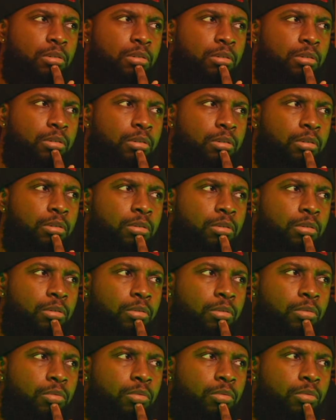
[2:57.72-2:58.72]

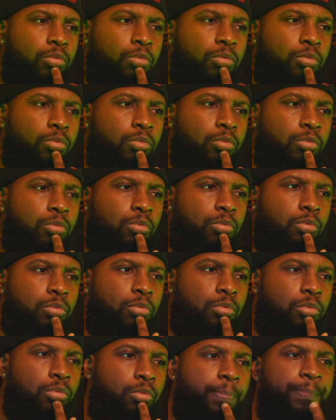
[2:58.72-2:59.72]

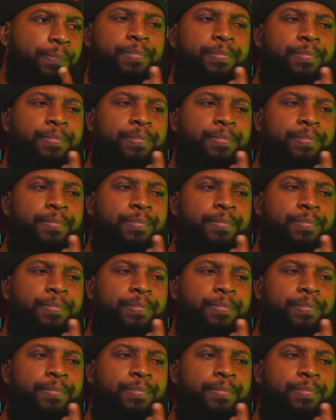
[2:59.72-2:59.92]
[no speech]